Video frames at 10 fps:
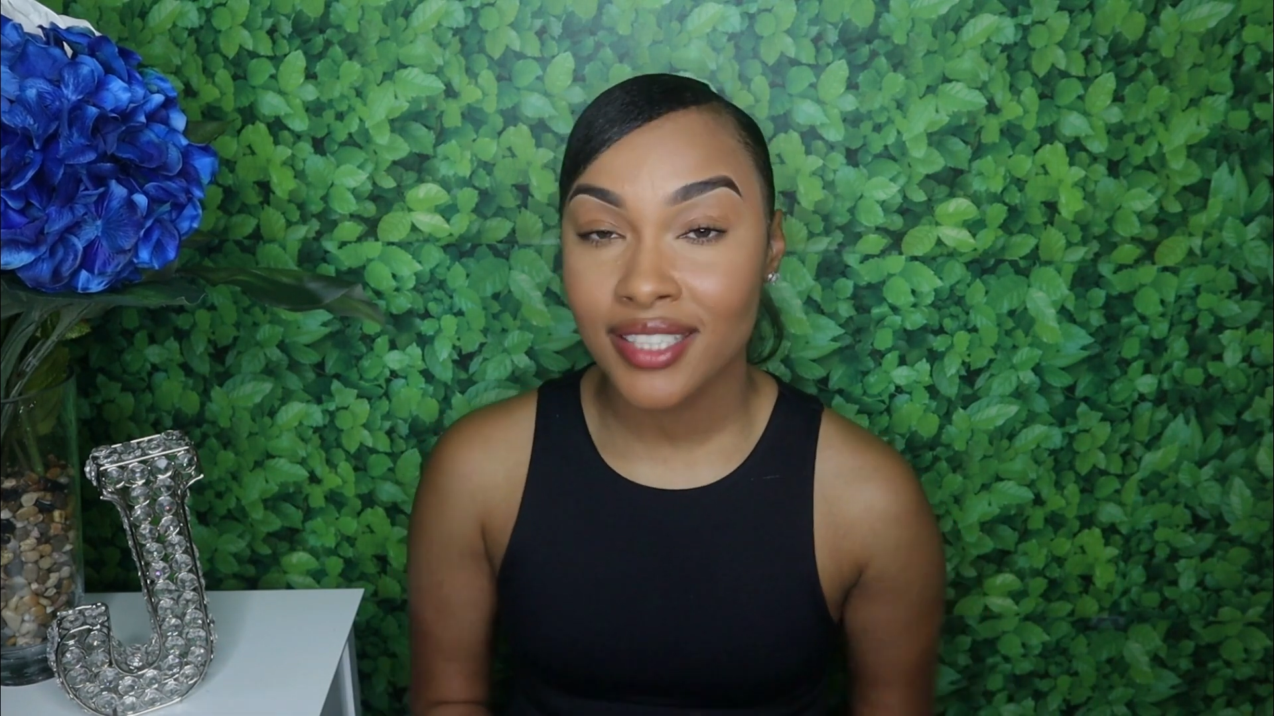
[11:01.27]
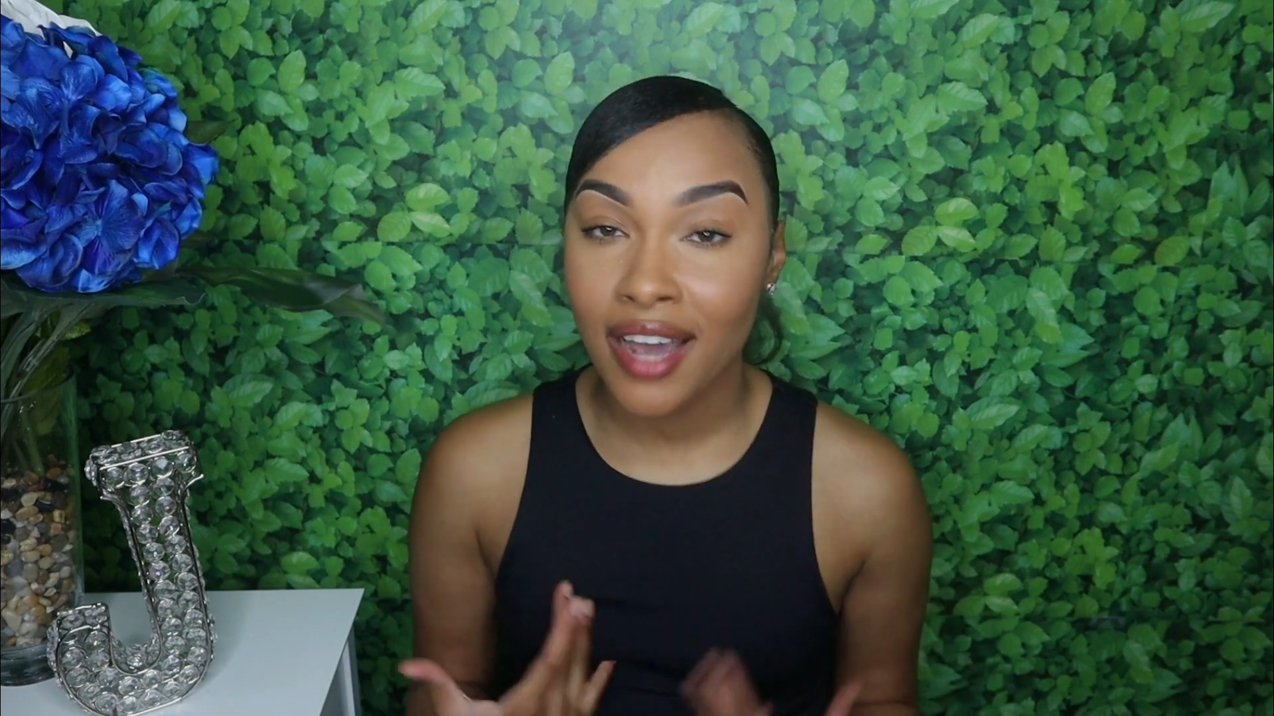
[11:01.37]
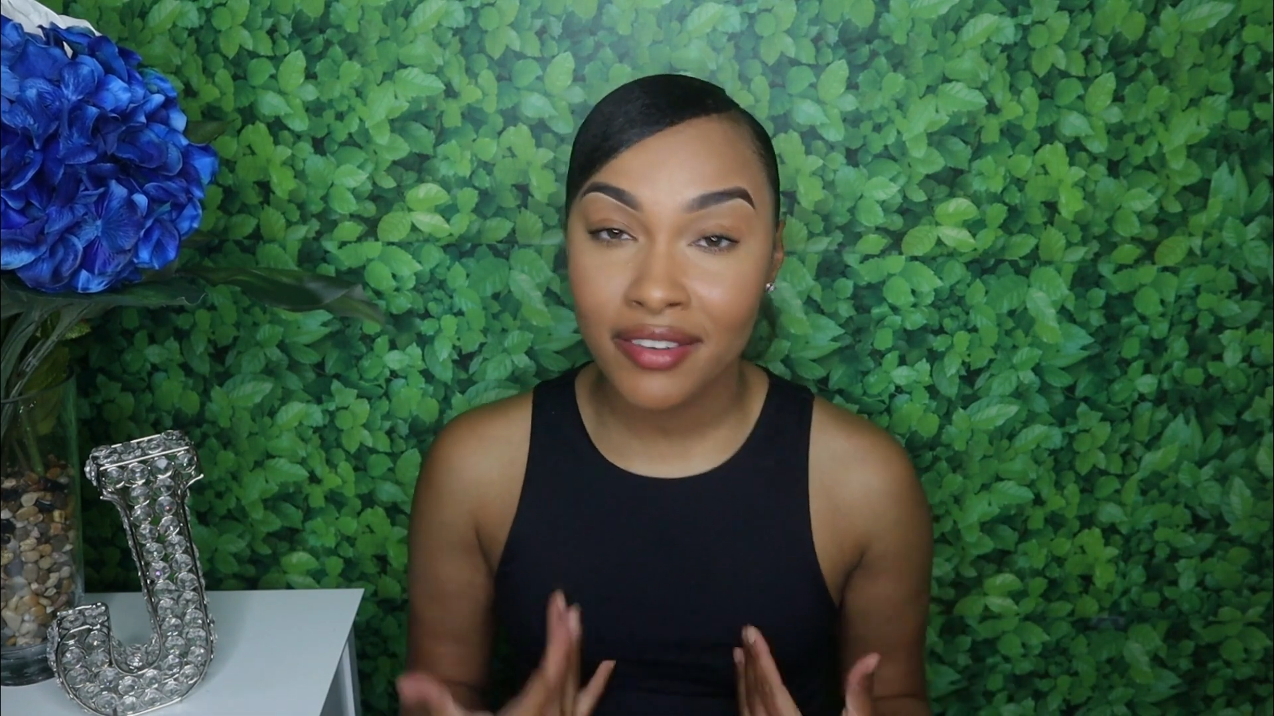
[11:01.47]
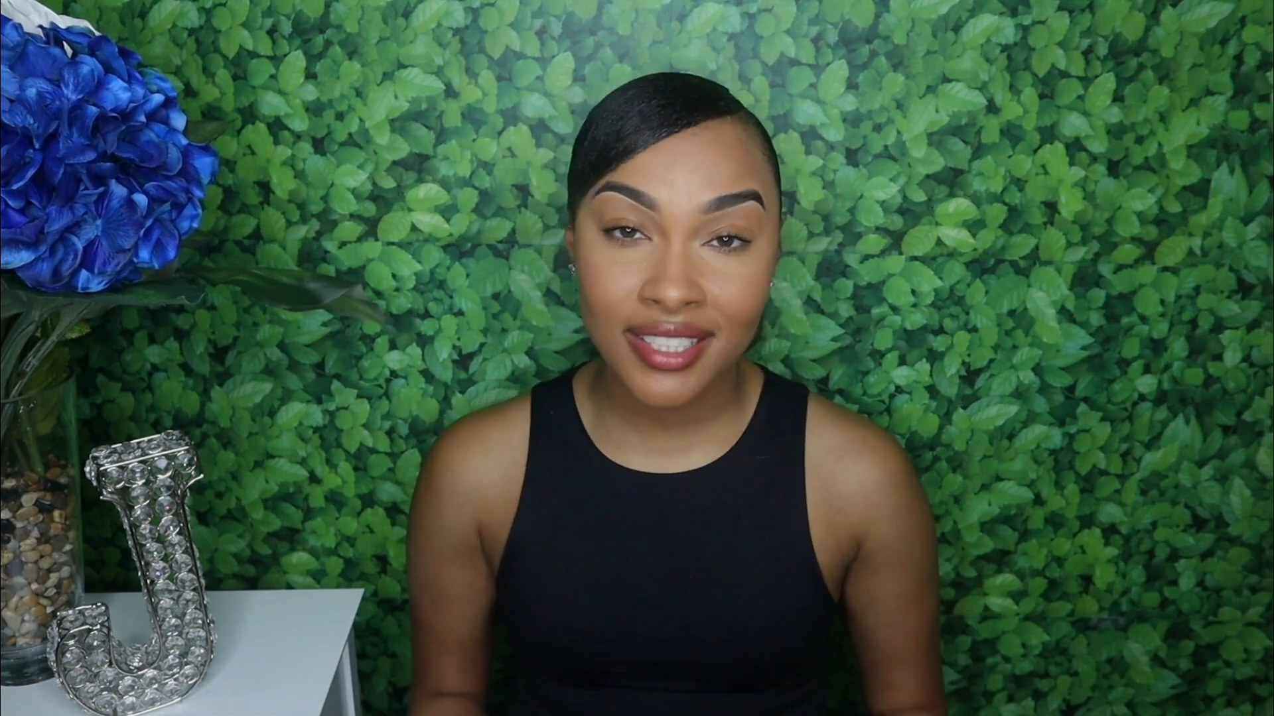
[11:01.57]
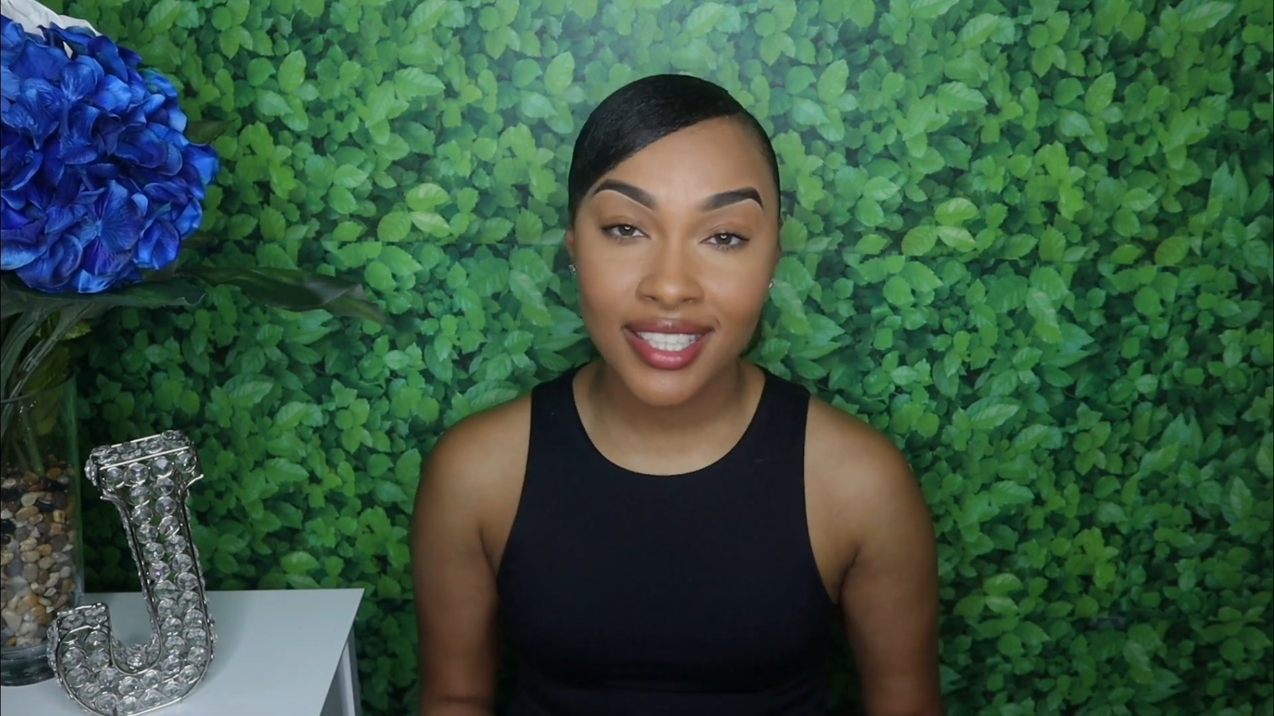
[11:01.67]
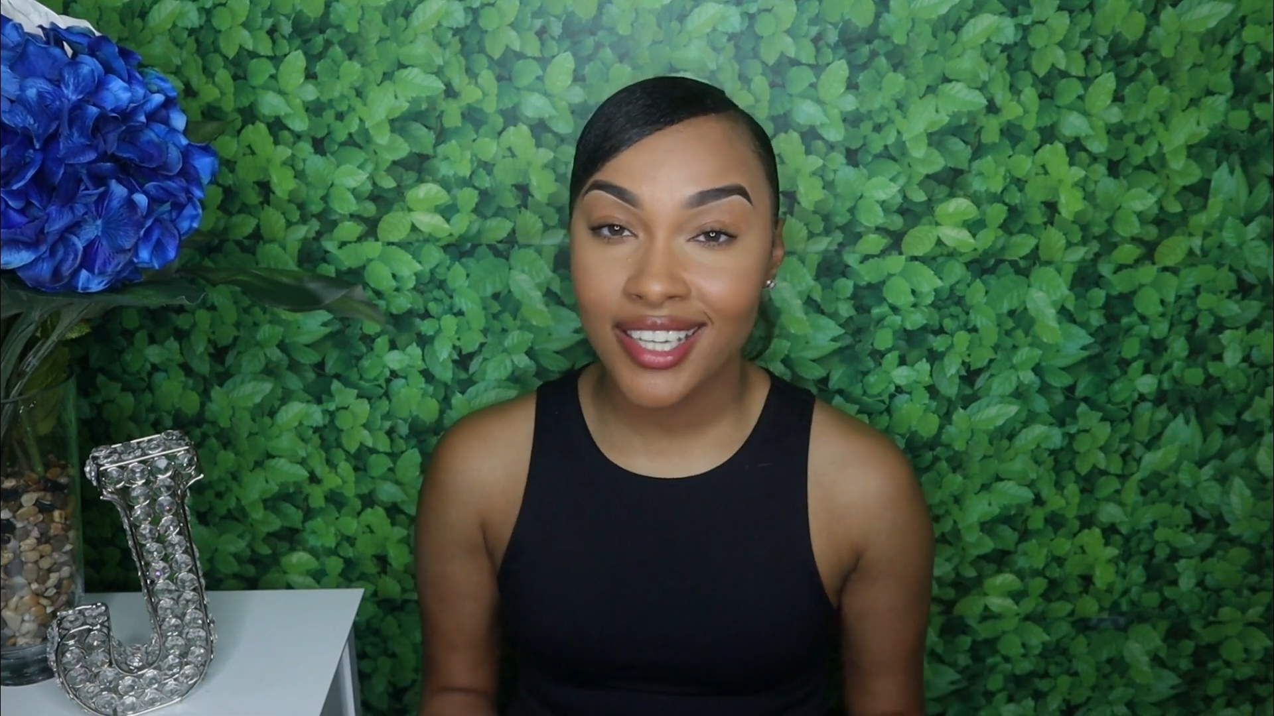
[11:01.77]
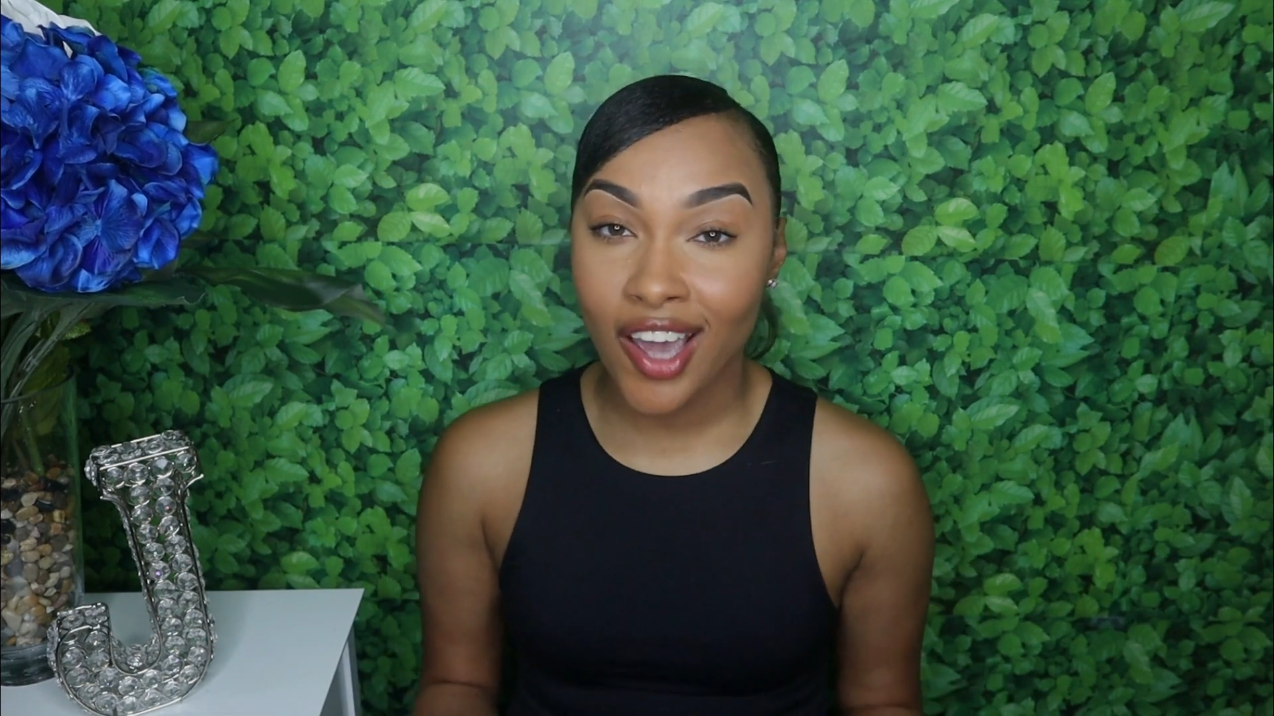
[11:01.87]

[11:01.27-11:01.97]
Obviously,